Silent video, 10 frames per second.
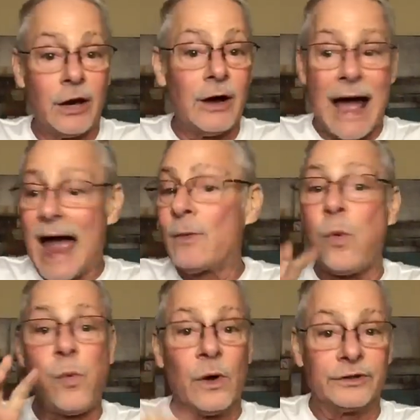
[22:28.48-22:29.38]
I will
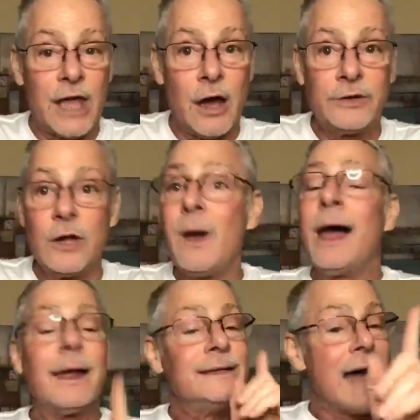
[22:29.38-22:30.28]

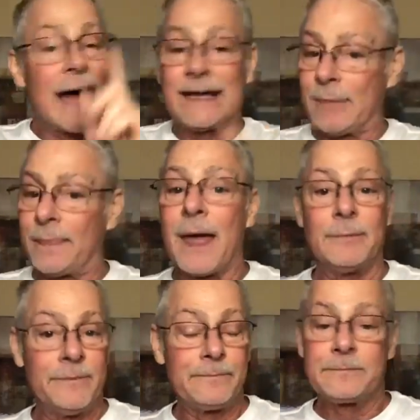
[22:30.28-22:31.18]
tell you,
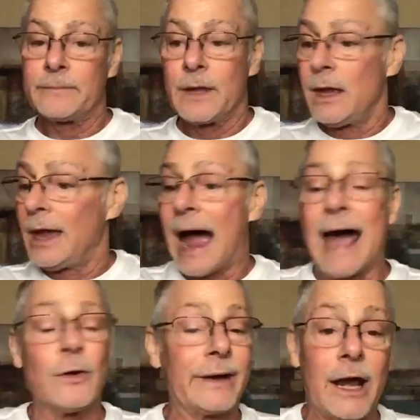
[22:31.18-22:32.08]
document them.
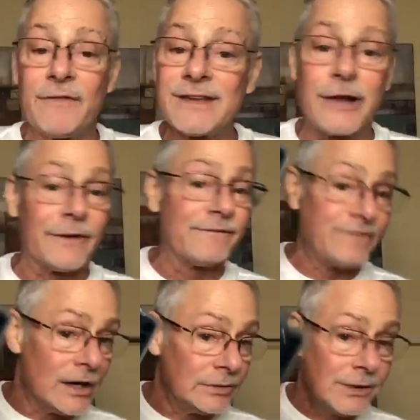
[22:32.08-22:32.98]
I don't care
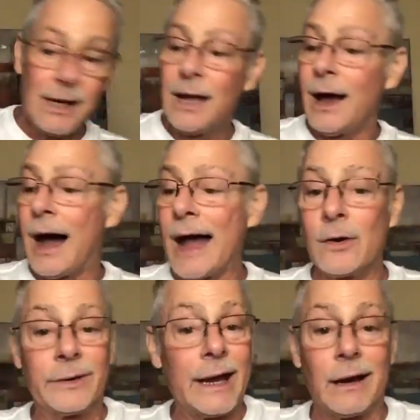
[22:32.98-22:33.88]
if it's on your
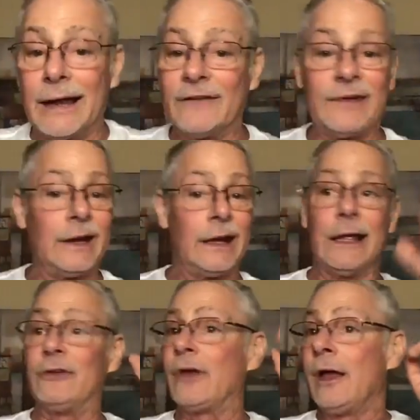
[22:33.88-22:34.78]
phone. I don't care
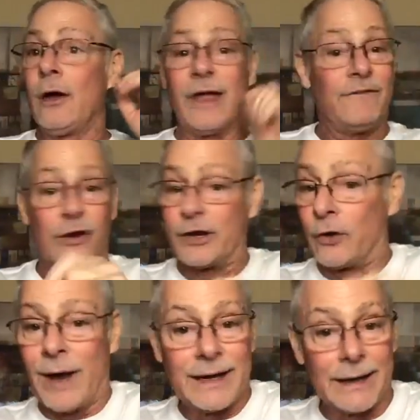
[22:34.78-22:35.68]
if
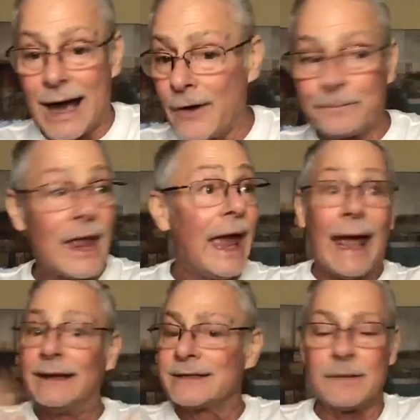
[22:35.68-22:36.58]
you're going to write it
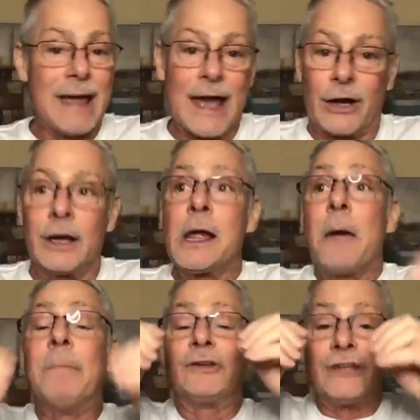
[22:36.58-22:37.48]
out. It doesn't
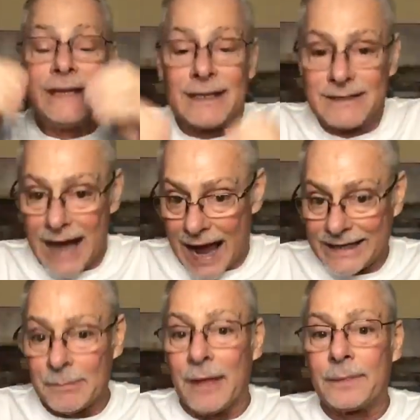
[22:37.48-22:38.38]
matter. But you
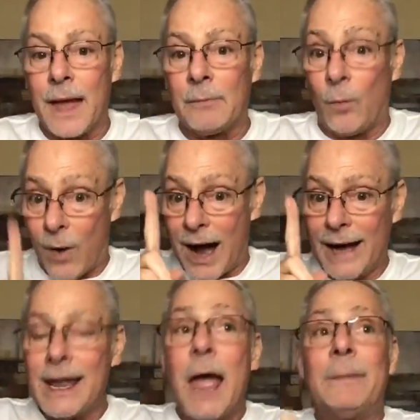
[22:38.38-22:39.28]
need to document
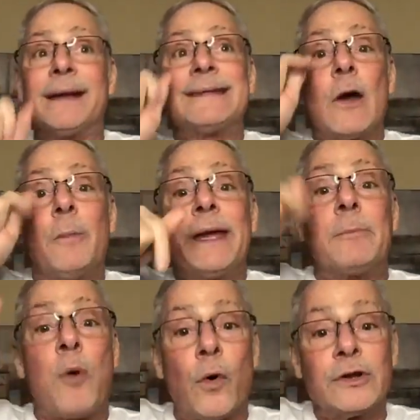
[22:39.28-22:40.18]
them. Why?
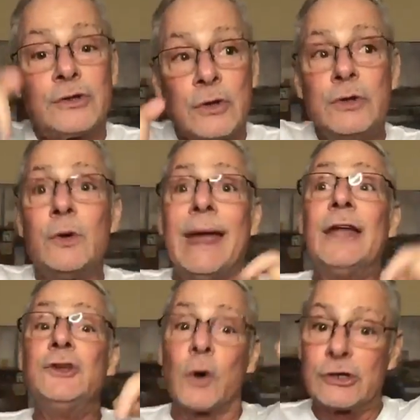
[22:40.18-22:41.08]
Because they will be
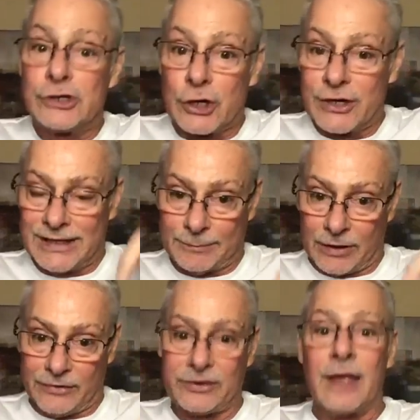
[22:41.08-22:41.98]
important to you in your
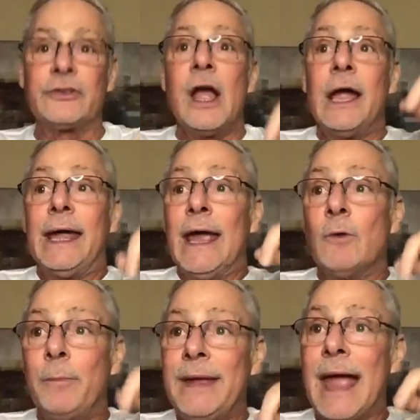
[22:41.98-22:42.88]
journey, Spirit
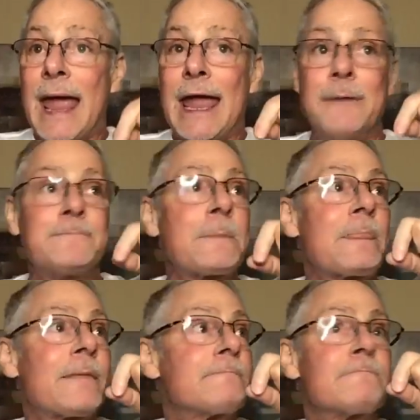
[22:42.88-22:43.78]
says. It will be
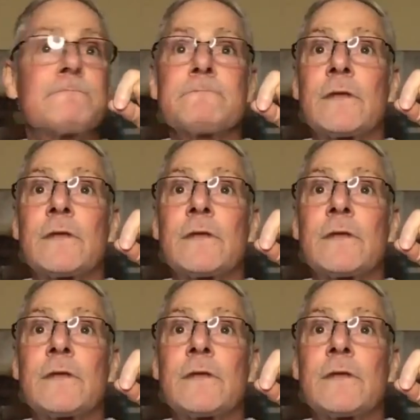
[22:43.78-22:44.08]
a